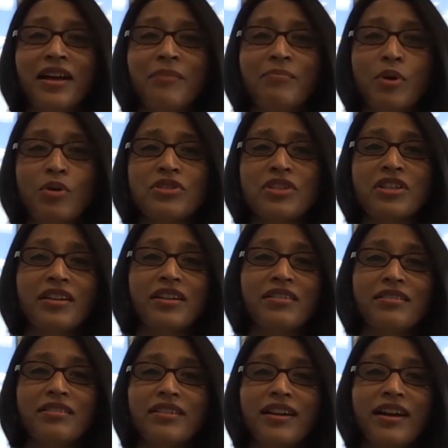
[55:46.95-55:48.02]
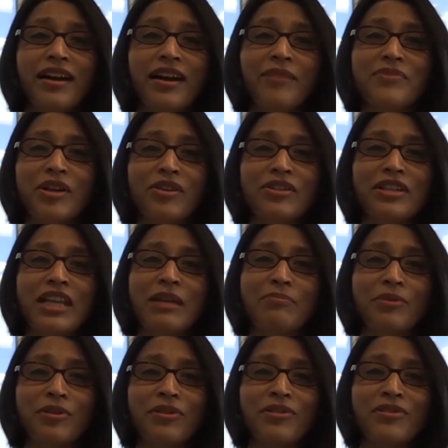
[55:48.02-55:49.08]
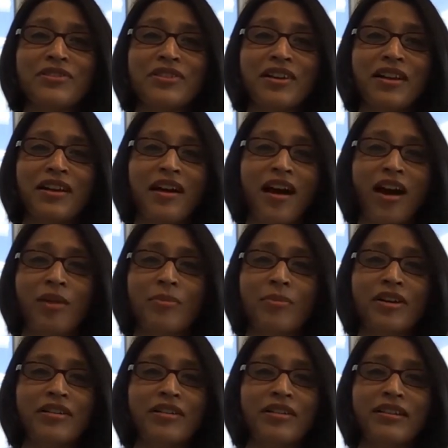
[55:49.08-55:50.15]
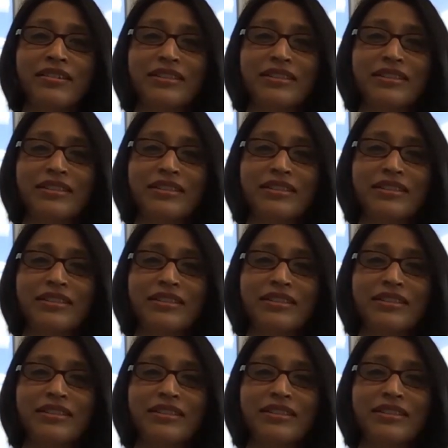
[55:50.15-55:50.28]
boat here um, on the Naples uh, harbor,